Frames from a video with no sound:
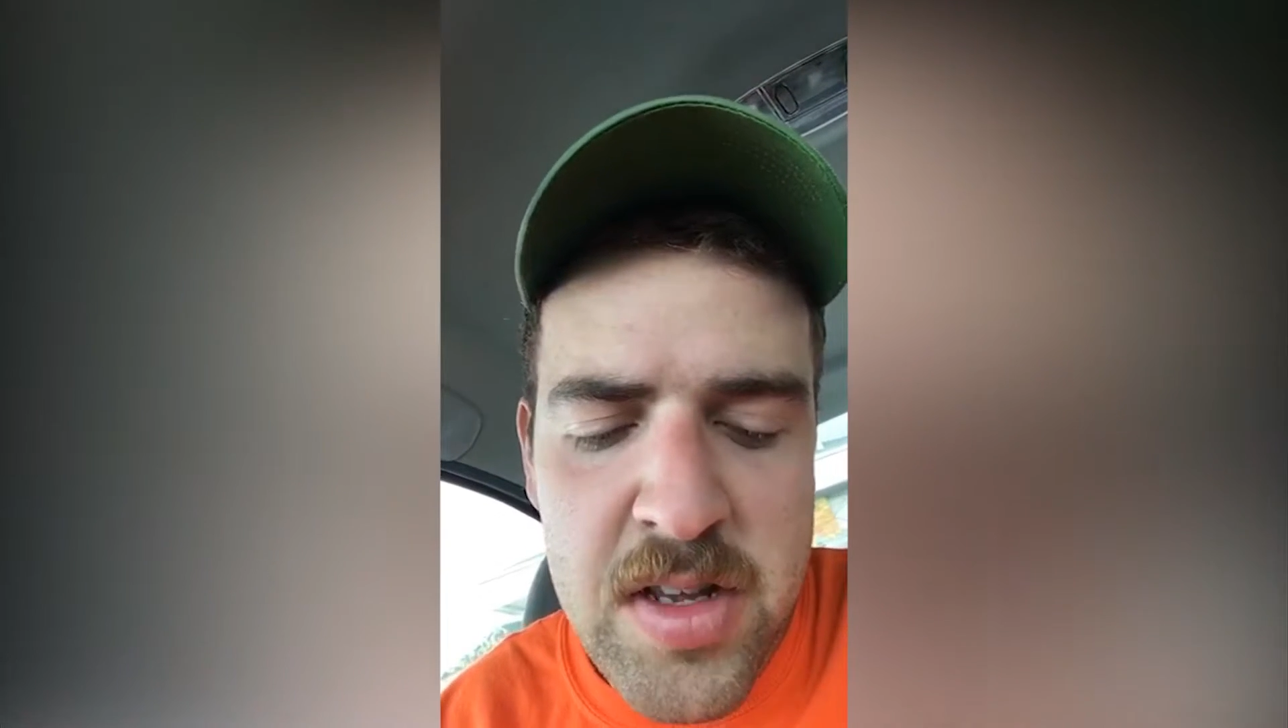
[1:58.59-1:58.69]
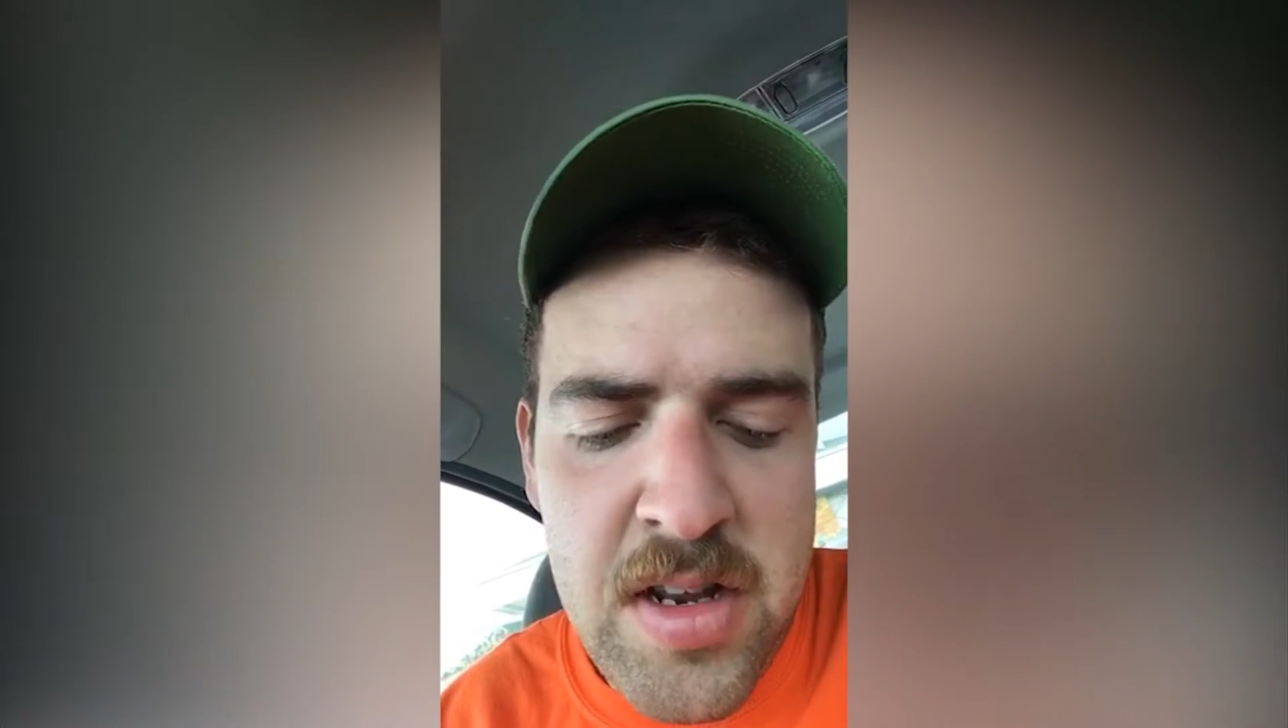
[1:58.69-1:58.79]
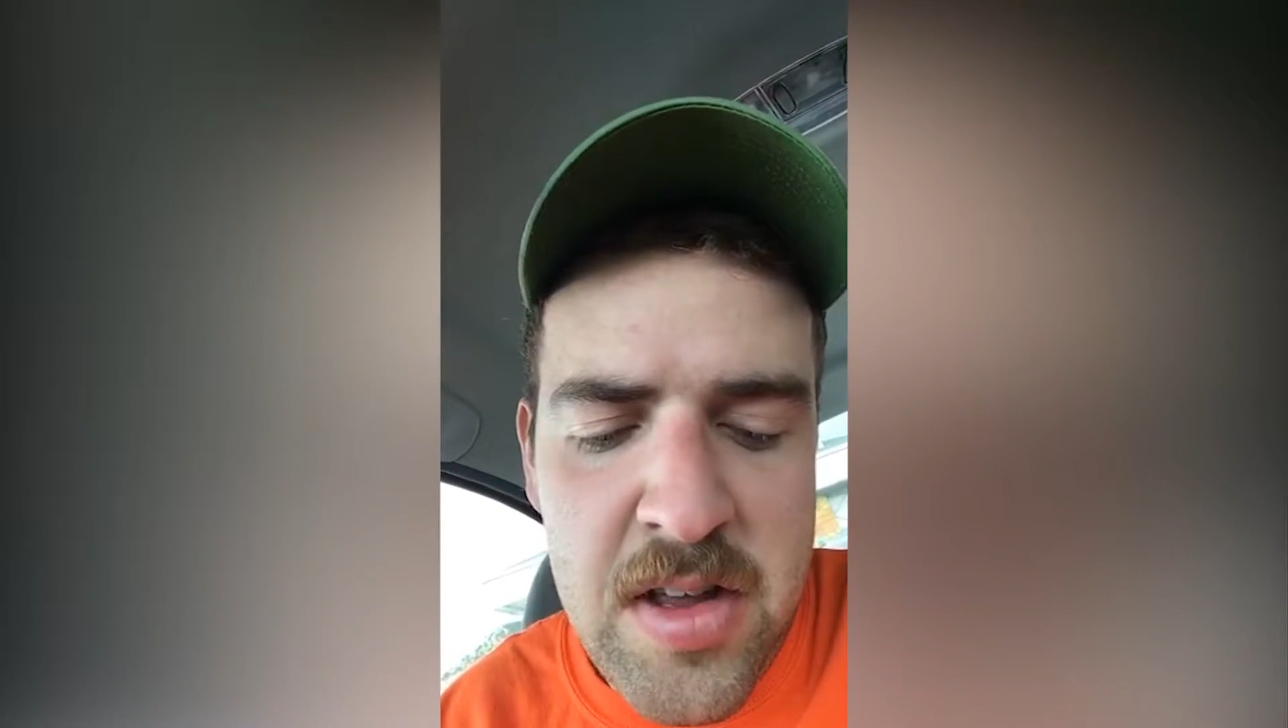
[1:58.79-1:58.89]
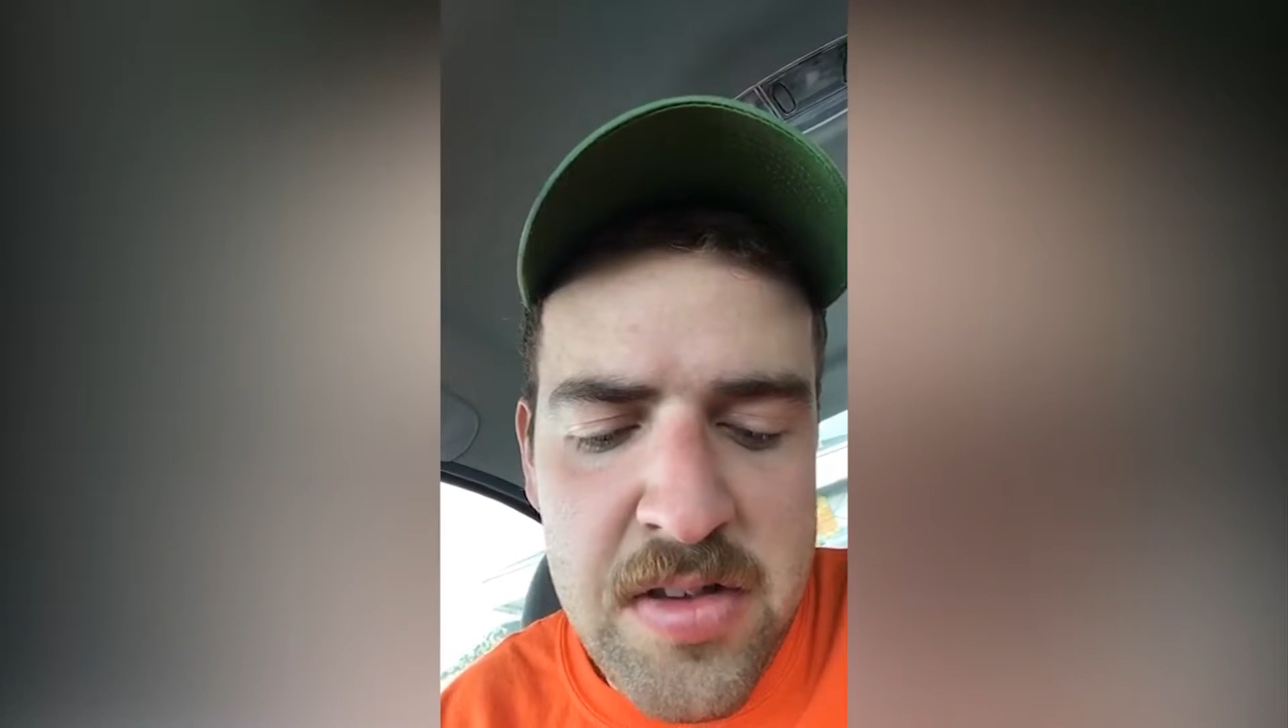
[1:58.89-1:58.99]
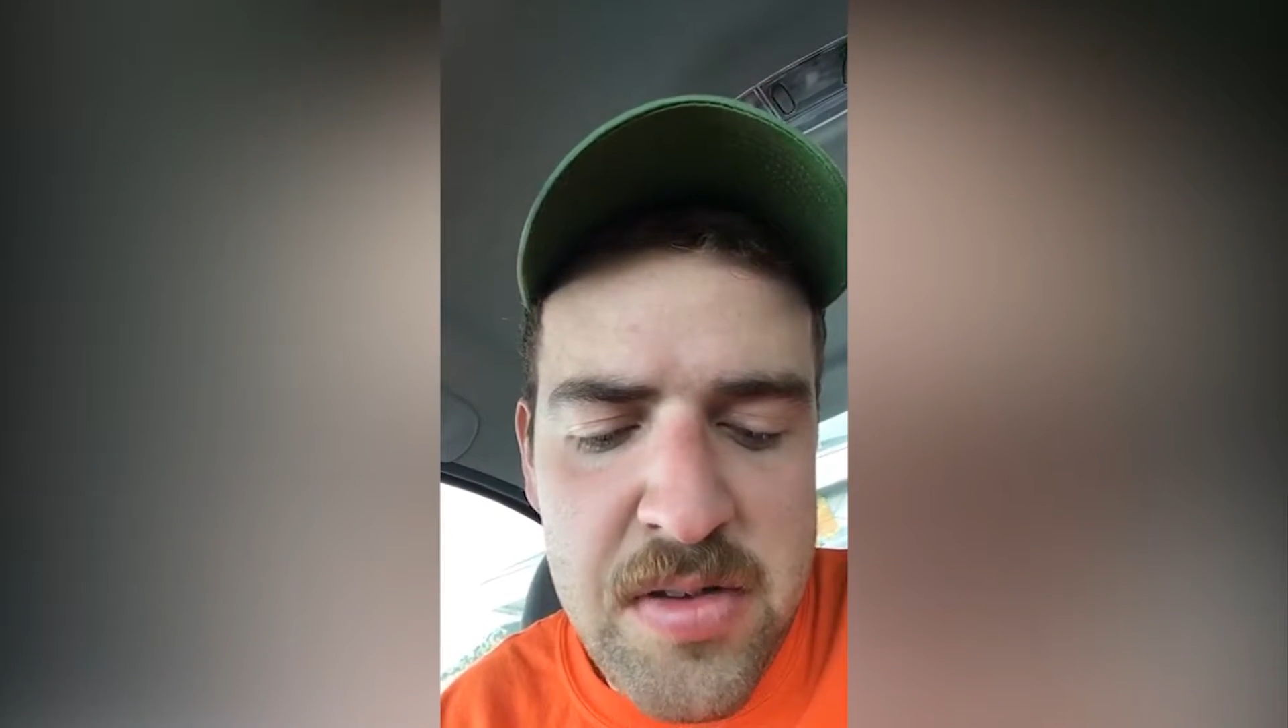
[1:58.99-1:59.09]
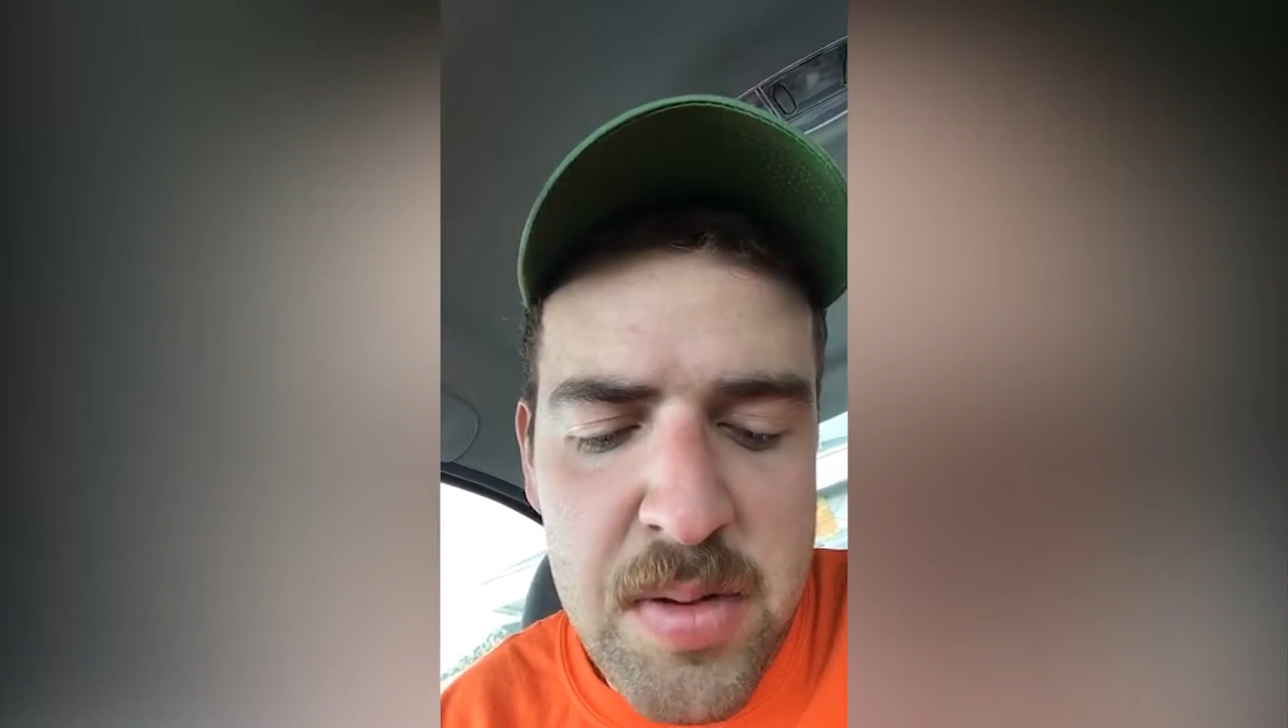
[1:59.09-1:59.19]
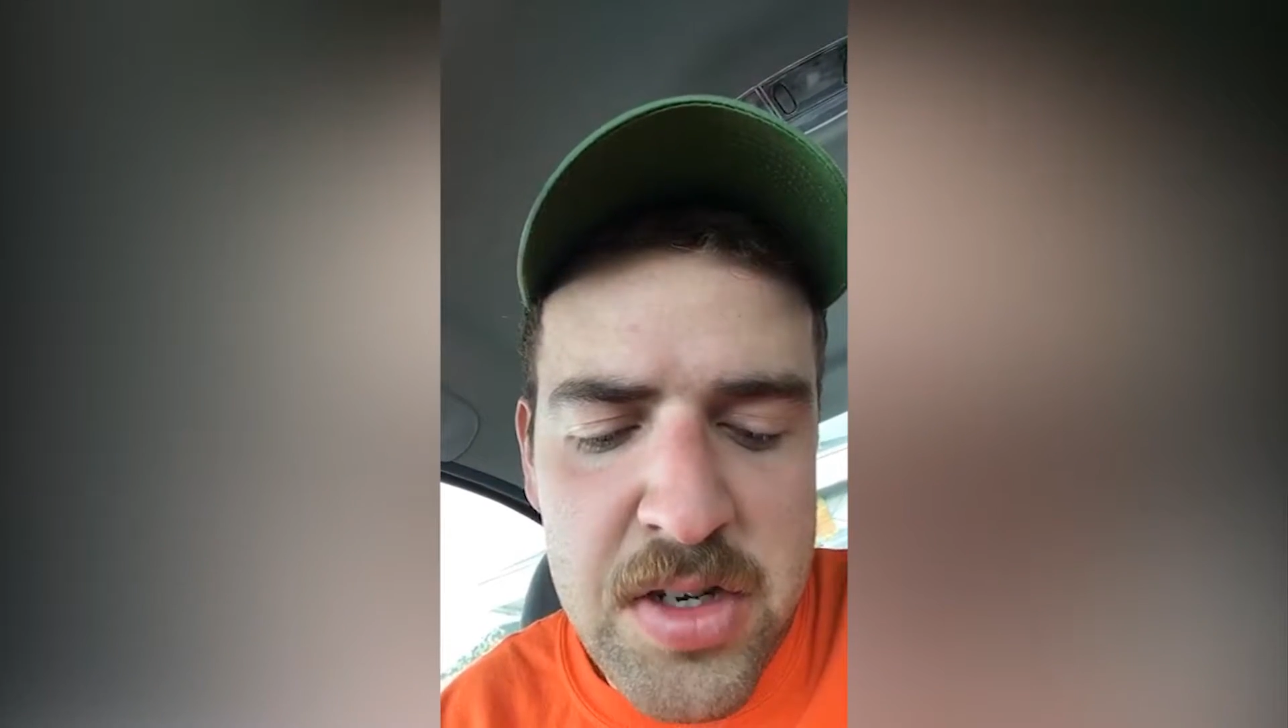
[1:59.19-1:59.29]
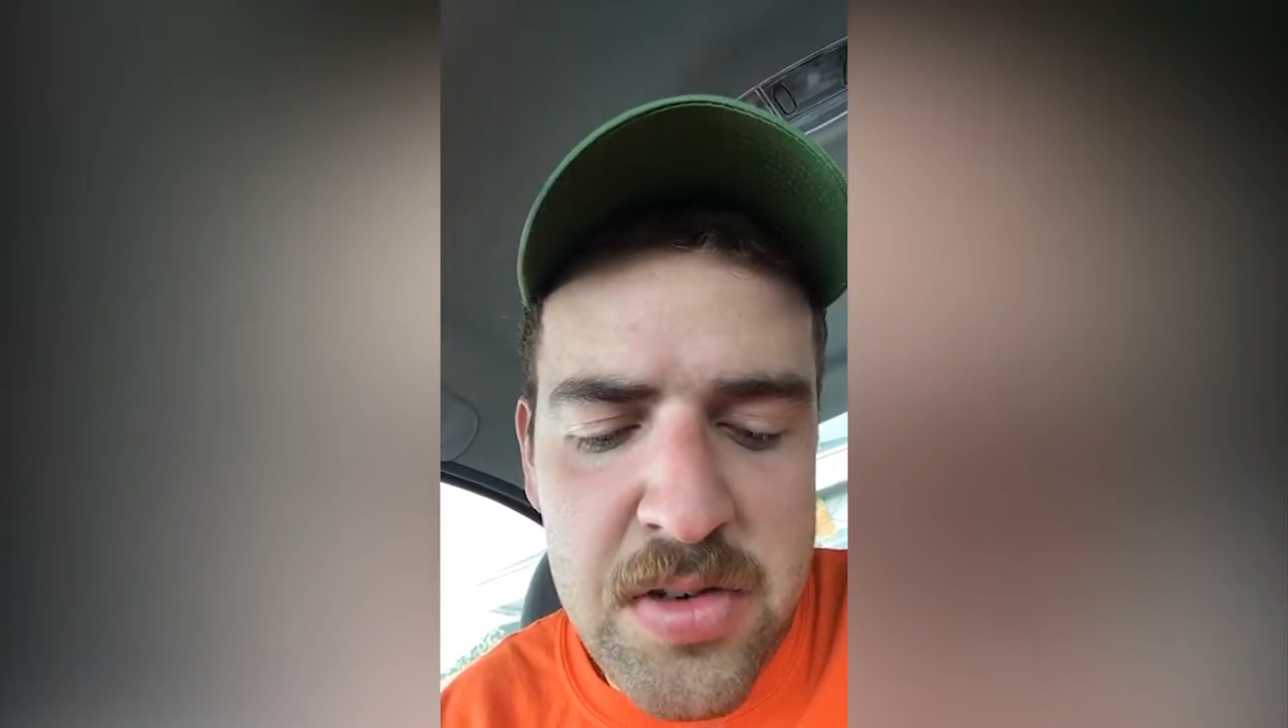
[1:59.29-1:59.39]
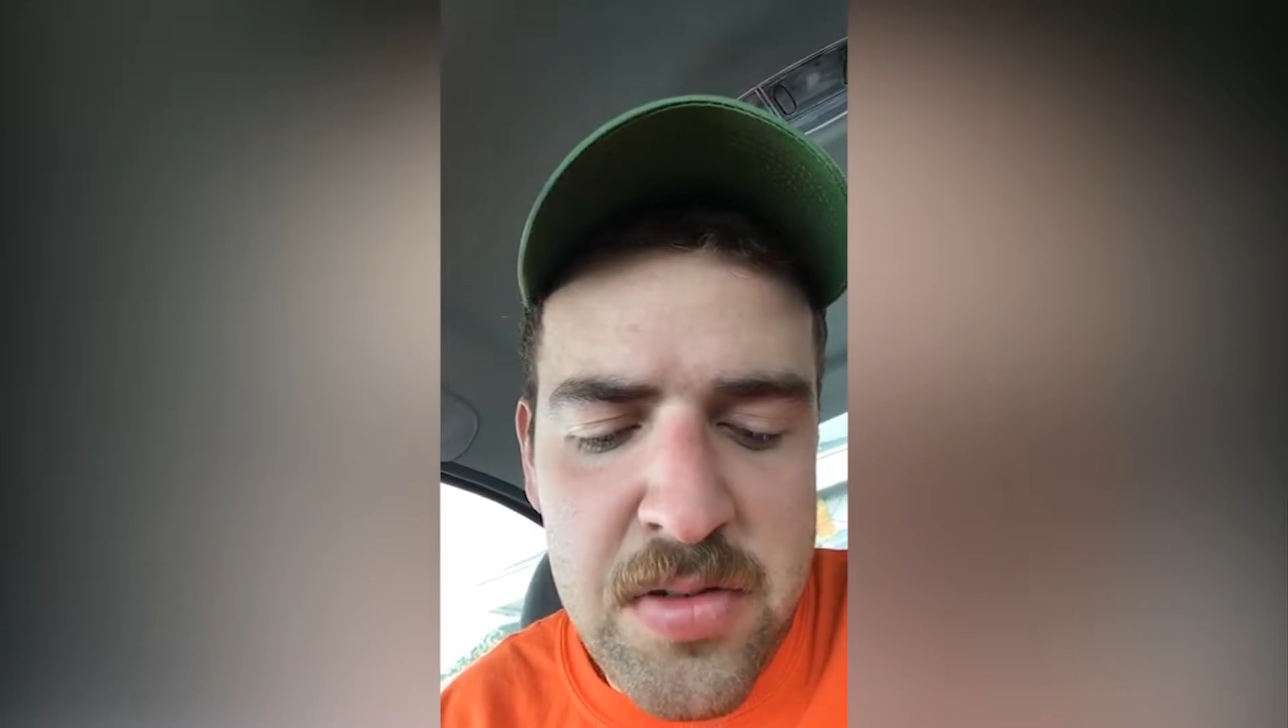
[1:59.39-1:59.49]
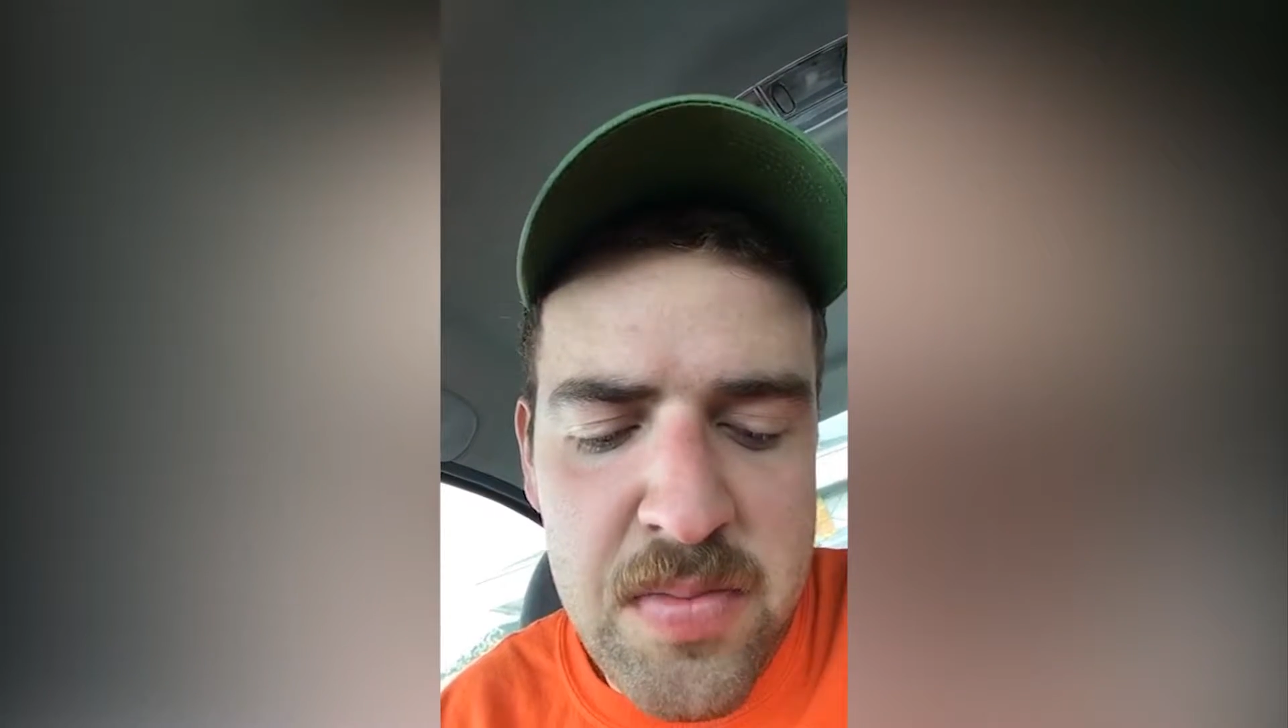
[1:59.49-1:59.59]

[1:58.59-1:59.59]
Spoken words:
nothing special.